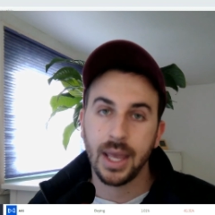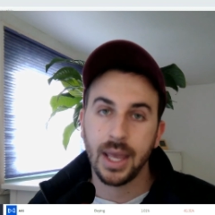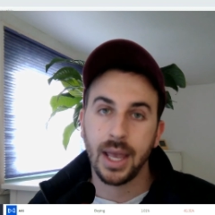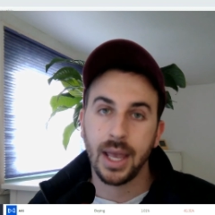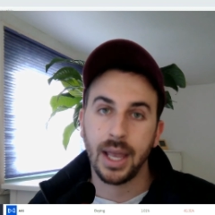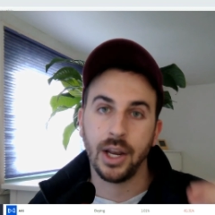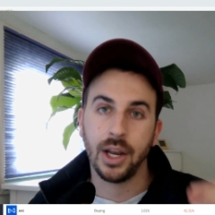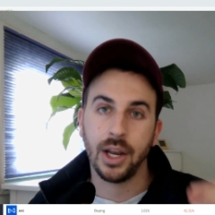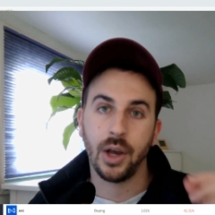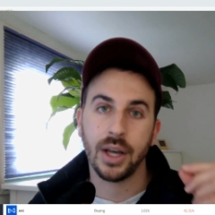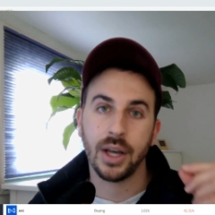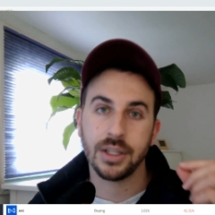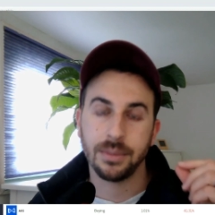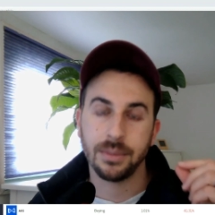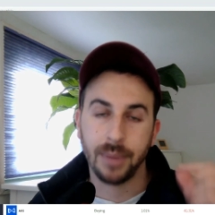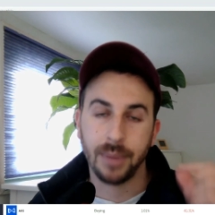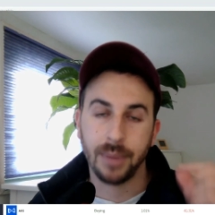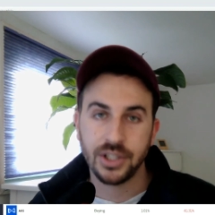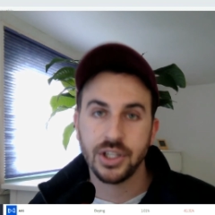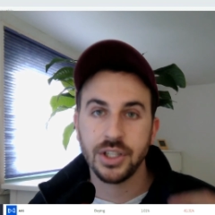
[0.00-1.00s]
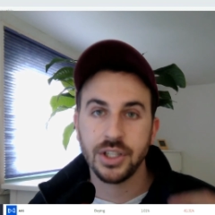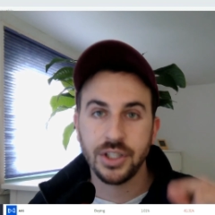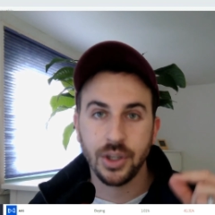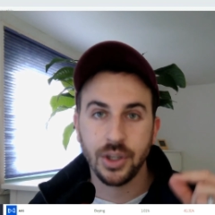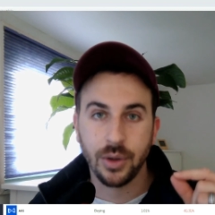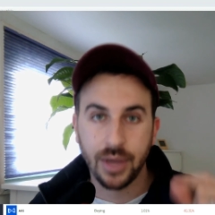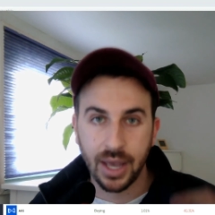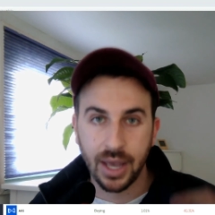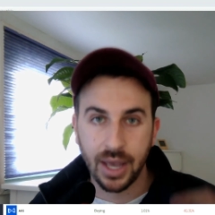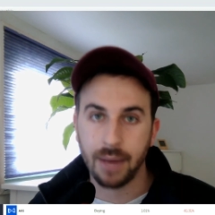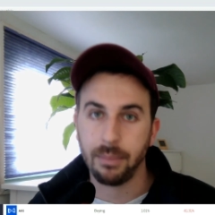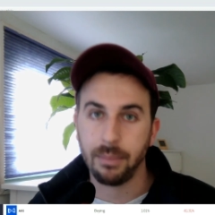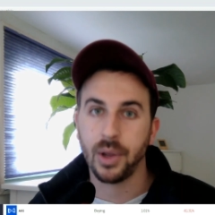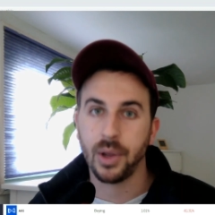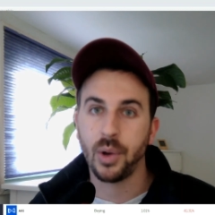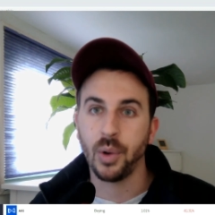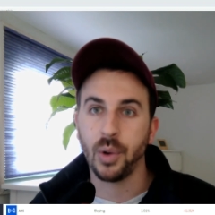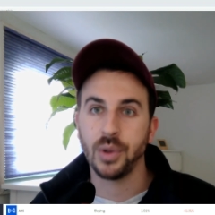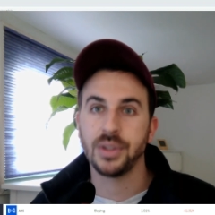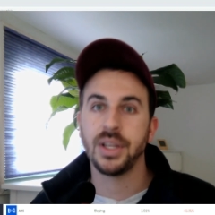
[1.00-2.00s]
you know, as much as you can,
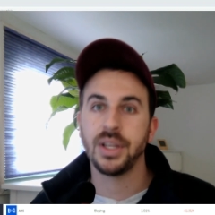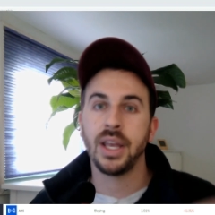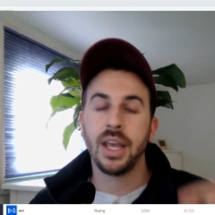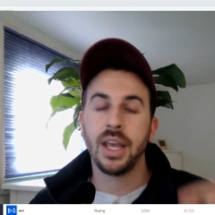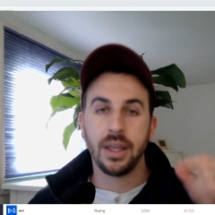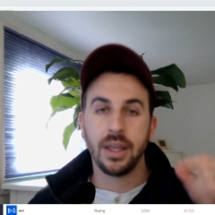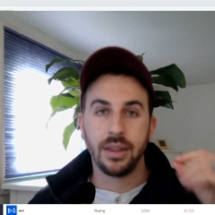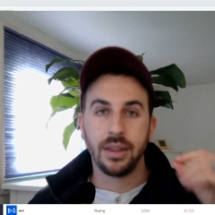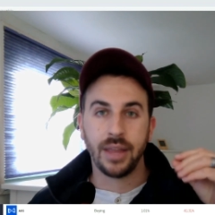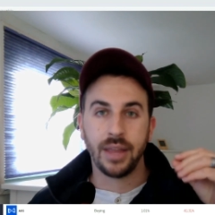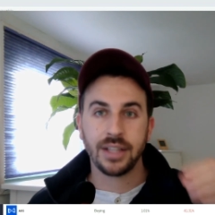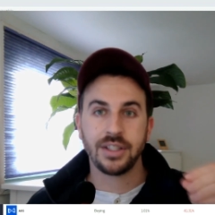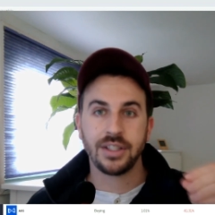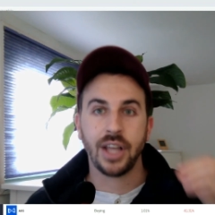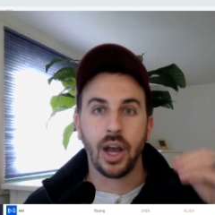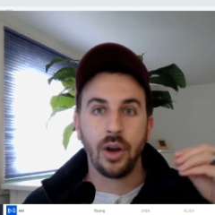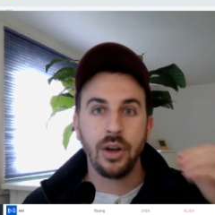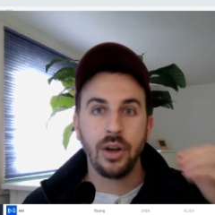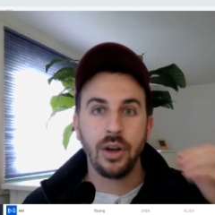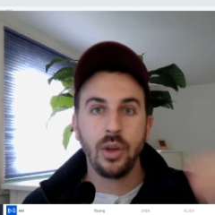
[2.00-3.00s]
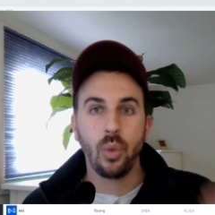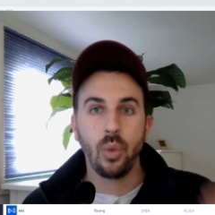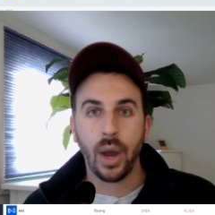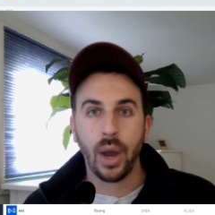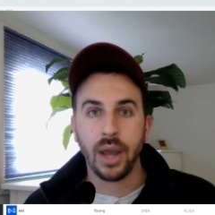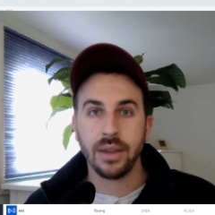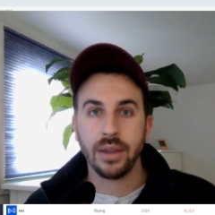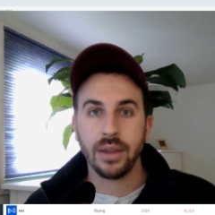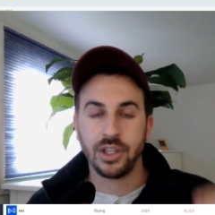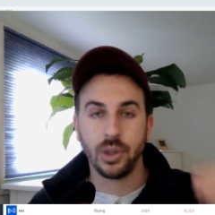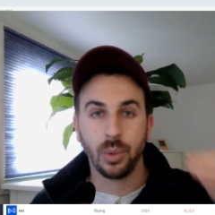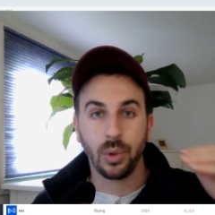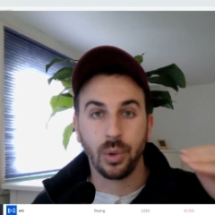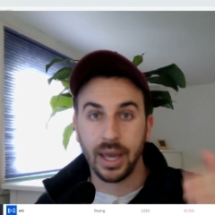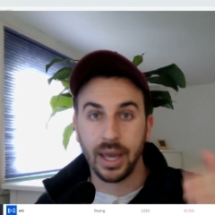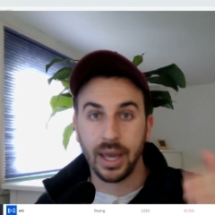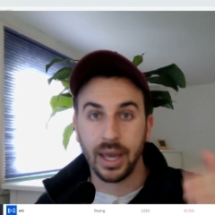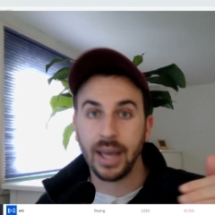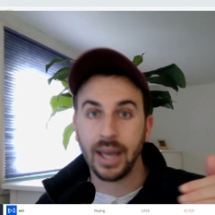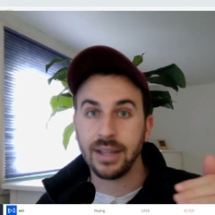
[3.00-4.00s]
because that's the only way that you
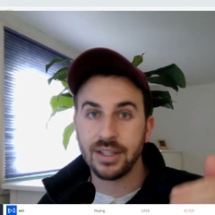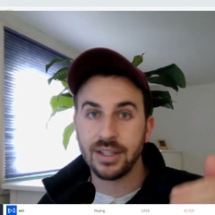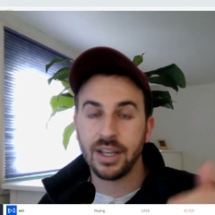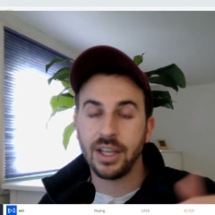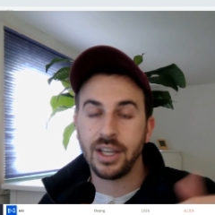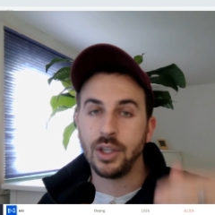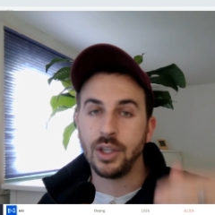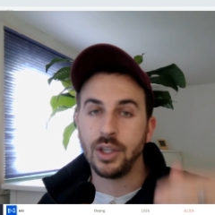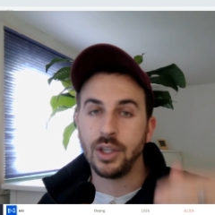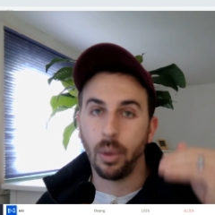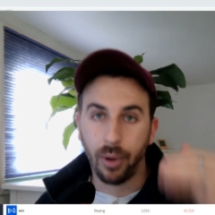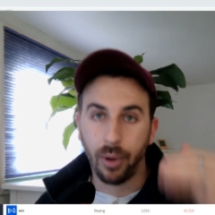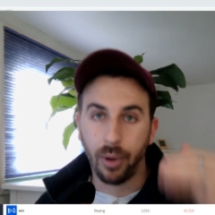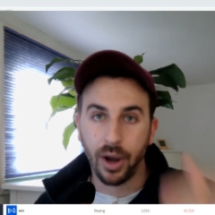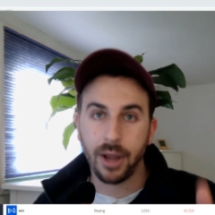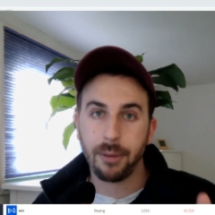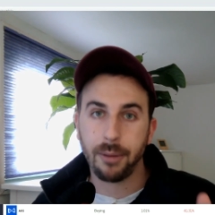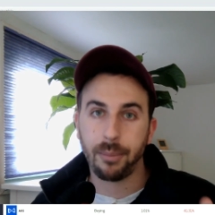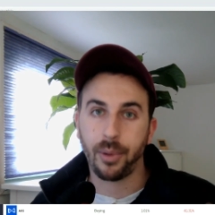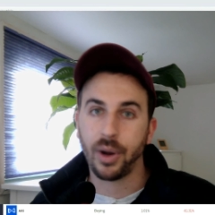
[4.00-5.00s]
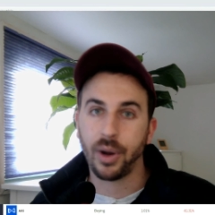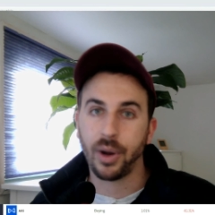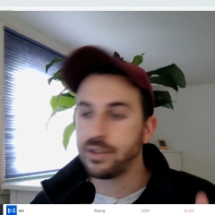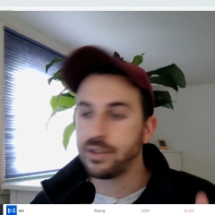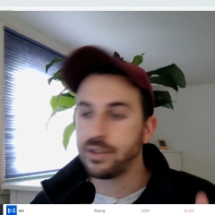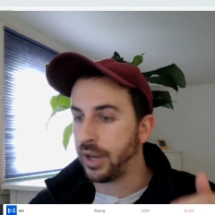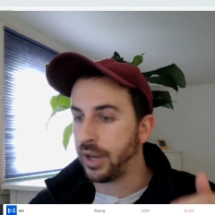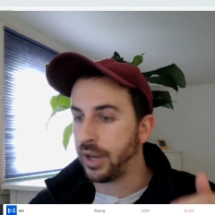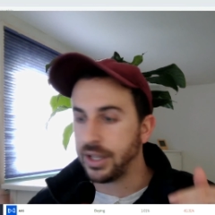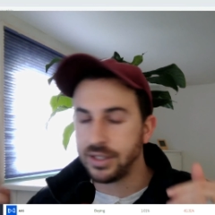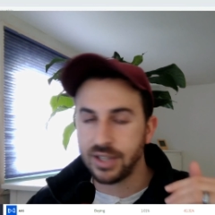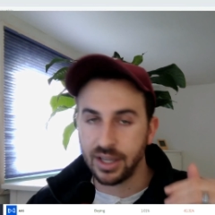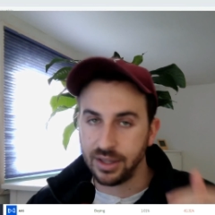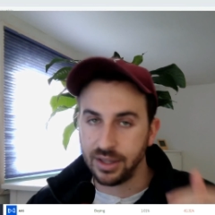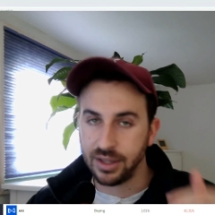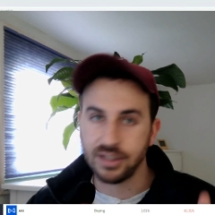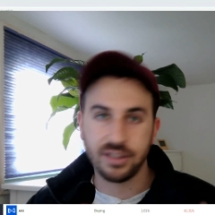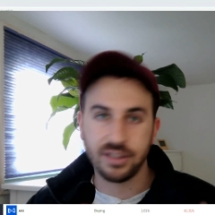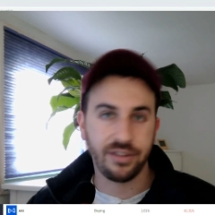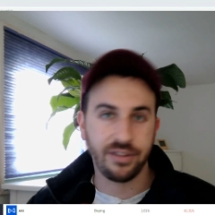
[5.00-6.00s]
will get your buying price for, let's say,
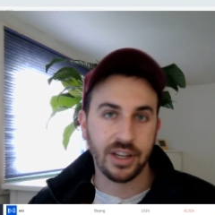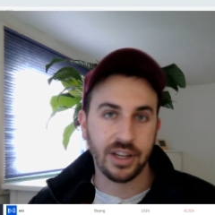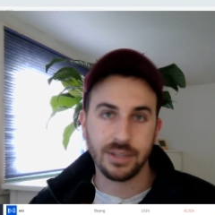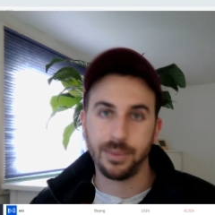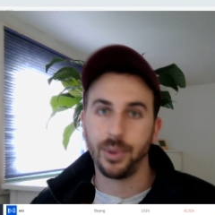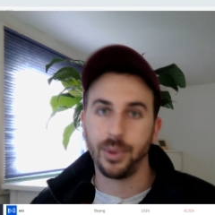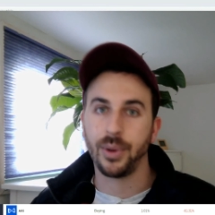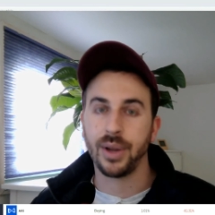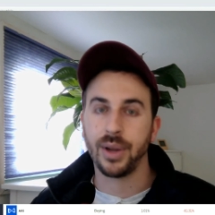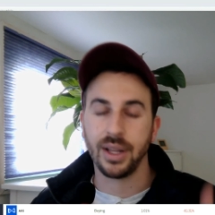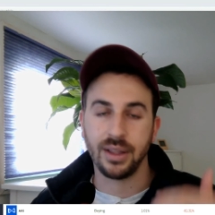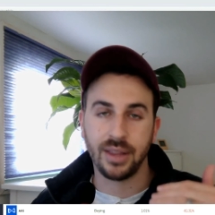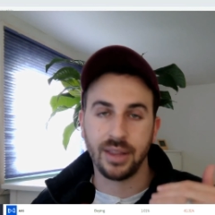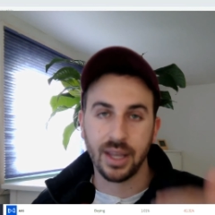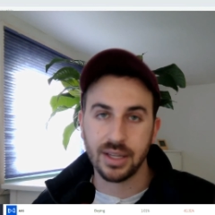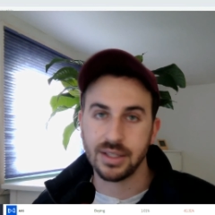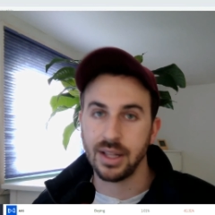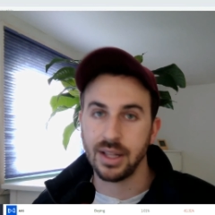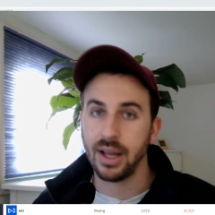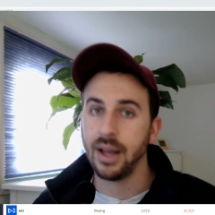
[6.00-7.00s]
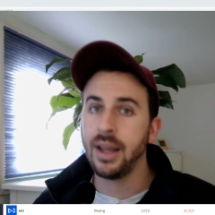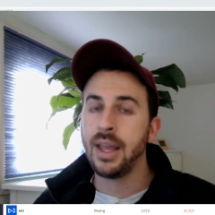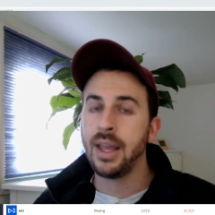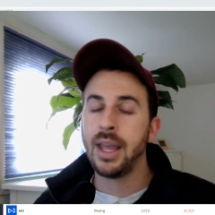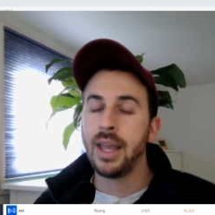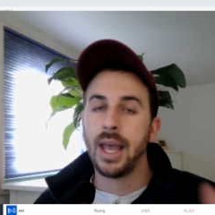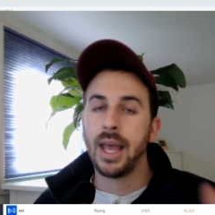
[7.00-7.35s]
this Facebook and Tesla,